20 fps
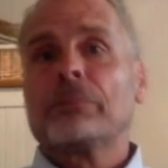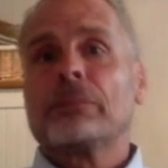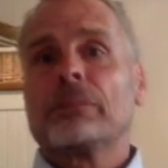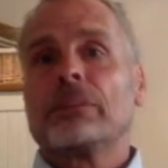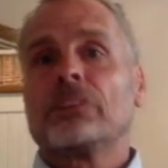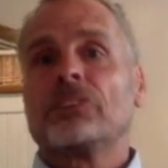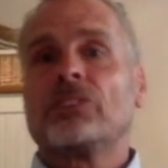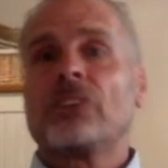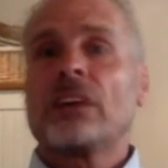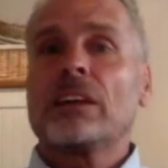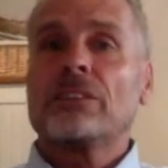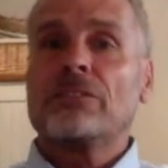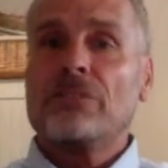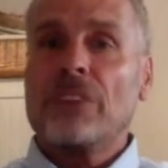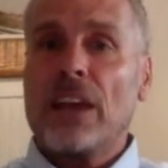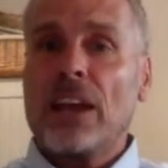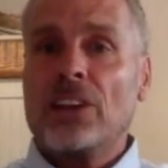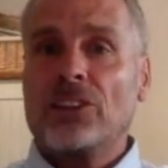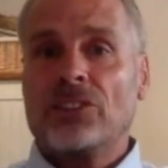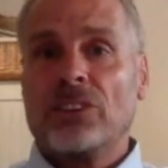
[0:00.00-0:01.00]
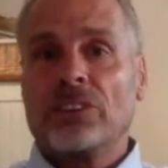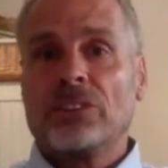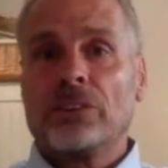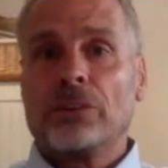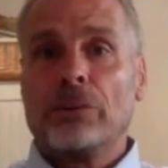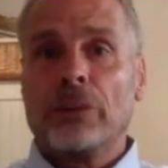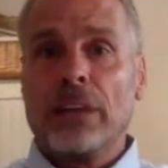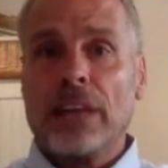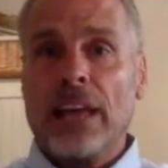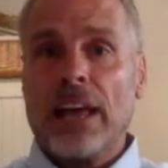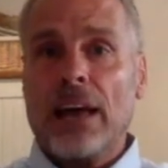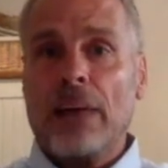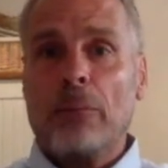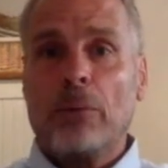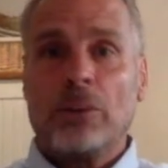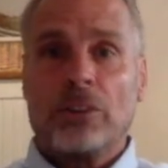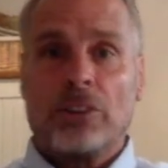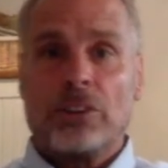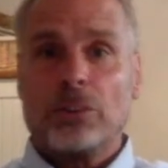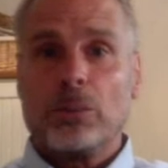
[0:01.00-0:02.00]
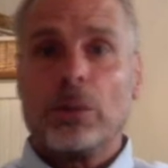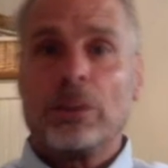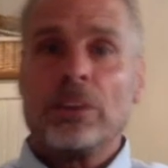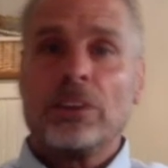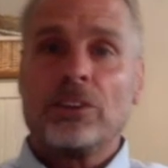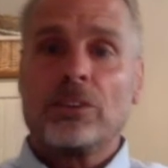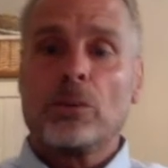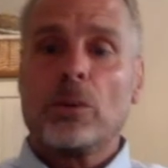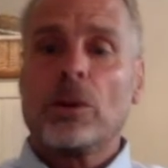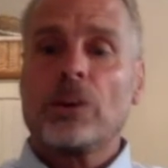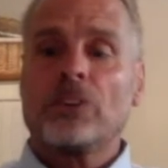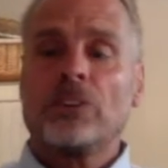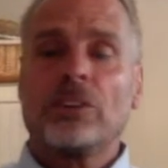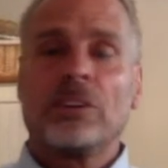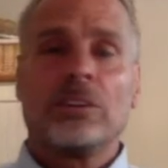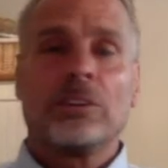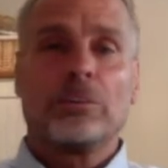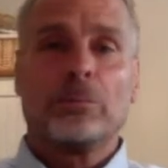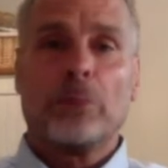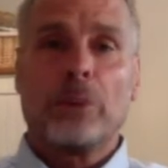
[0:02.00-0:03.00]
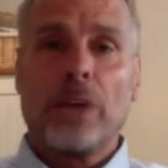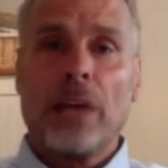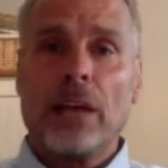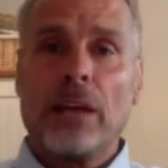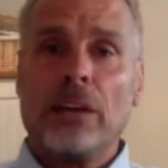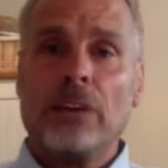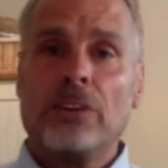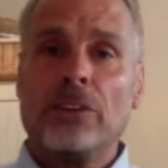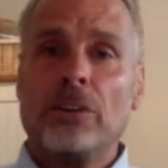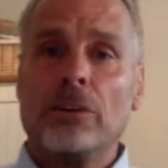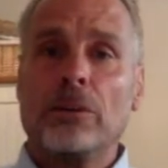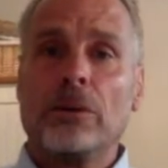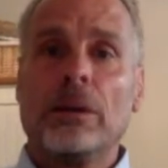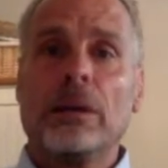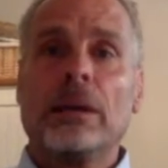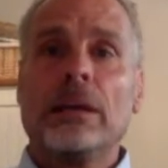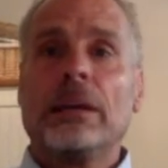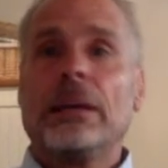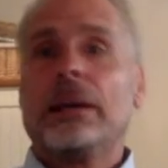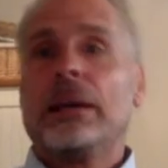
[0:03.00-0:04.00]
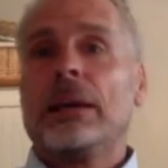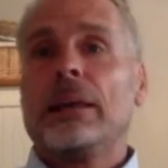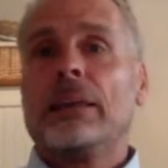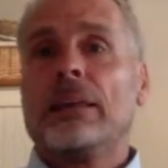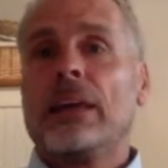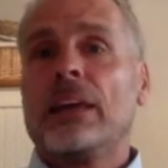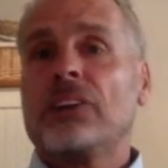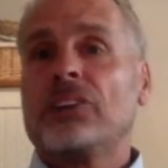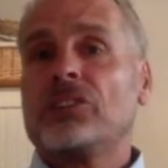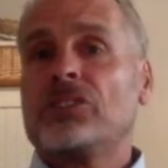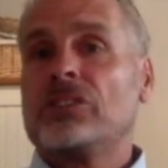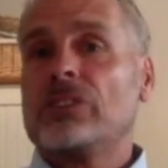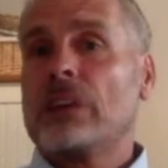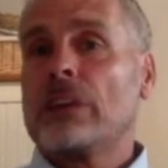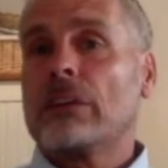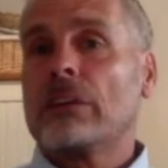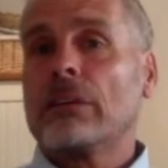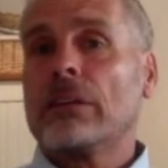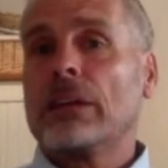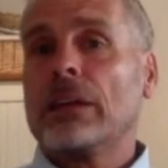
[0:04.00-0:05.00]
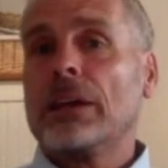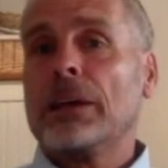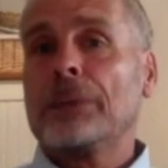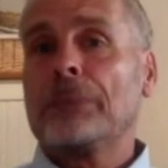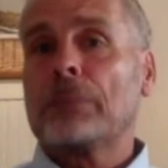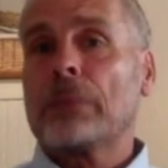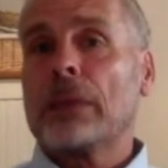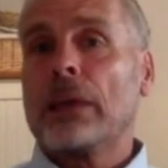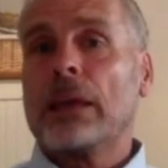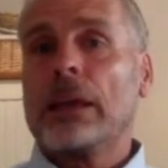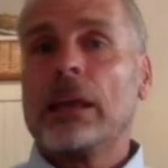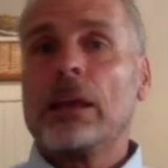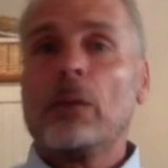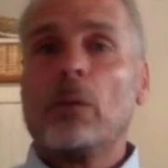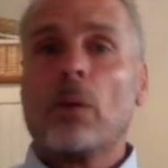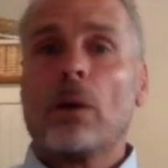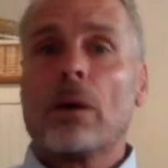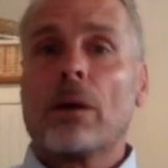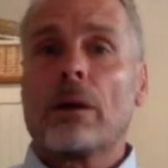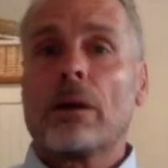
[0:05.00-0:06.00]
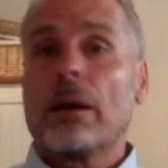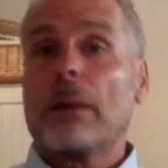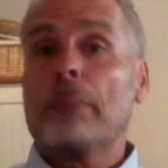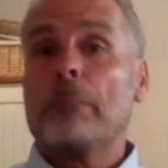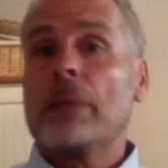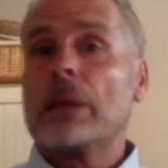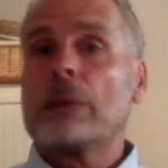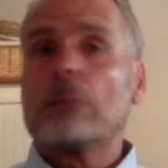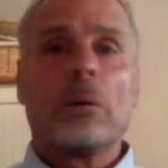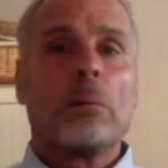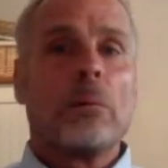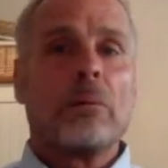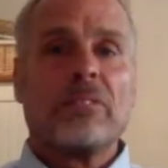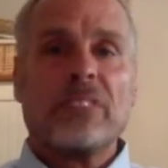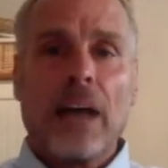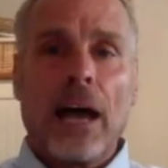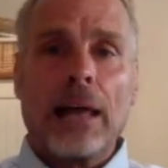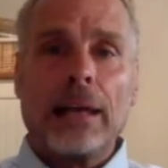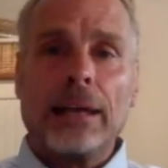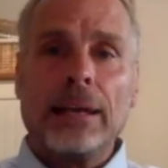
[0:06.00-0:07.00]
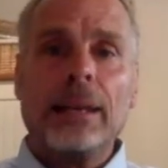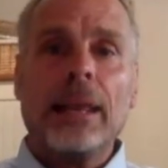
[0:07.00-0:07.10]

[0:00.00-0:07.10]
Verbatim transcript: The second phase is the rehab, which is what this question is pertaining to. And that's generally anywhere a minimum of ninety